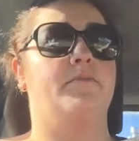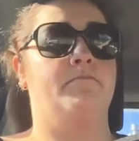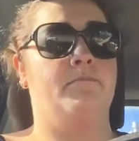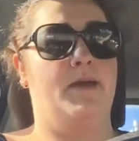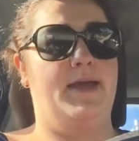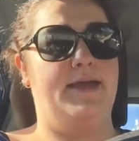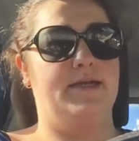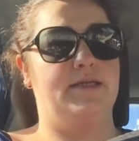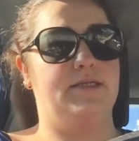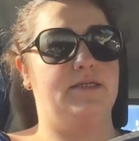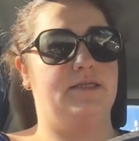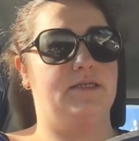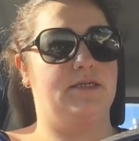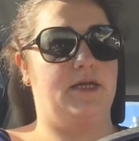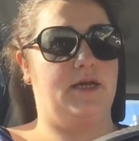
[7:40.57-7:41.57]

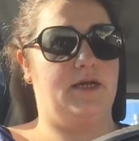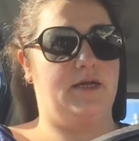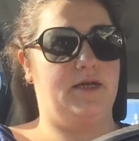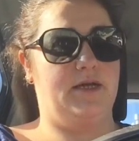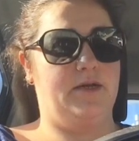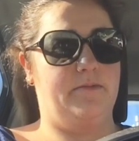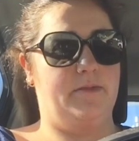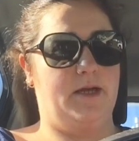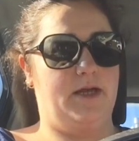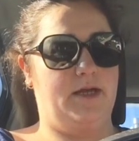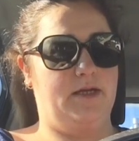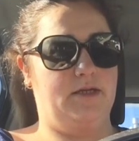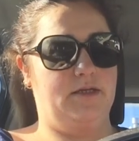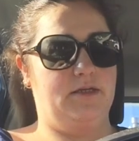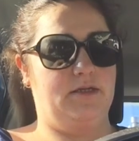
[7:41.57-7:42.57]
meat um,
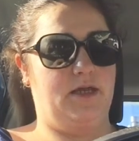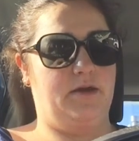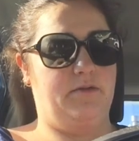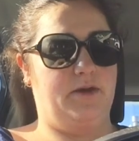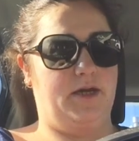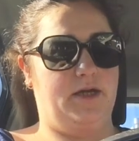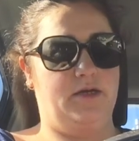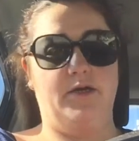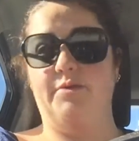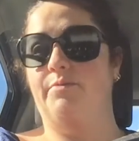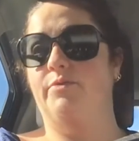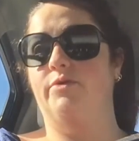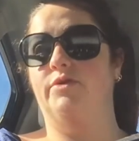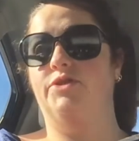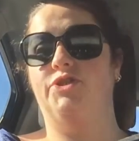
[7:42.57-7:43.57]
and that way I don't
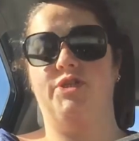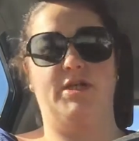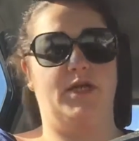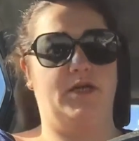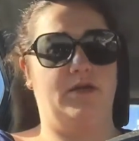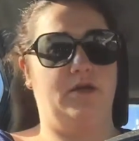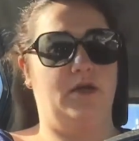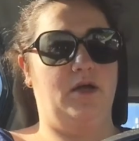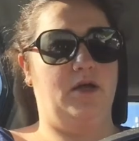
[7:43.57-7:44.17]
bore the shit out